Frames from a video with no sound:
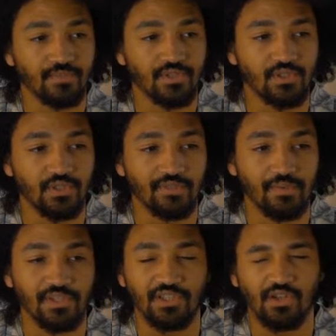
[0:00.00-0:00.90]
so it's
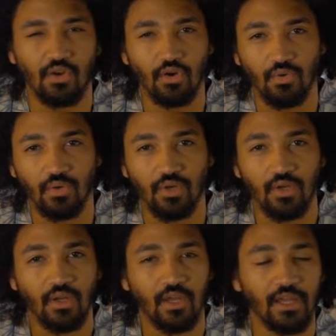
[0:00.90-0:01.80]
very slow.
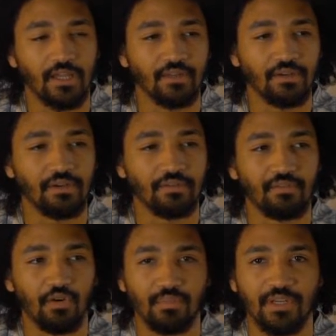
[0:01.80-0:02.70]
And
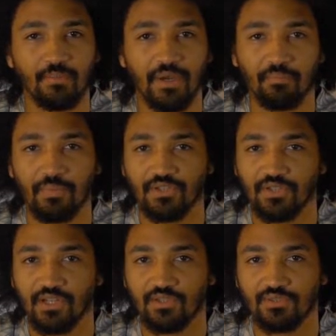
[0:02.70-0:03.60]
for me, in my
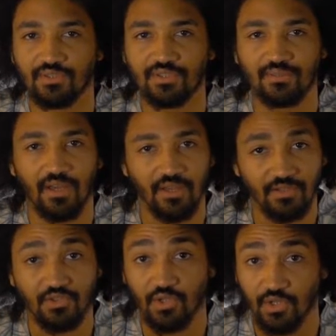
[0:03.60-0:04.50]
personal use, I
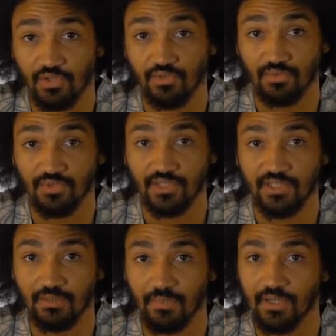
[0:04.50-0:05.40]
struggle to use
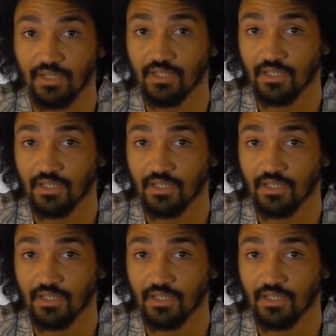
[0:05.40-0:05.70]
this in my